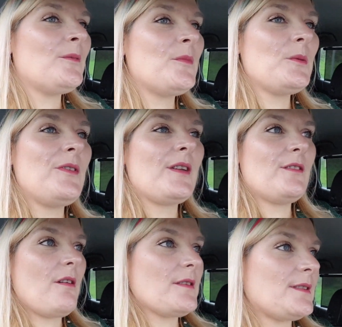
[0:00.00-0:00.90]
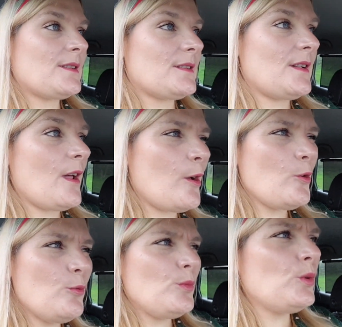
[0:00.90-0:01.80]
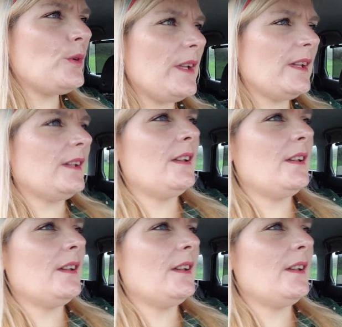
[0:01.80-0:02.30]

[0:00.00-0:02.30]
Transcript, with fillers: We've had a rather slow morning.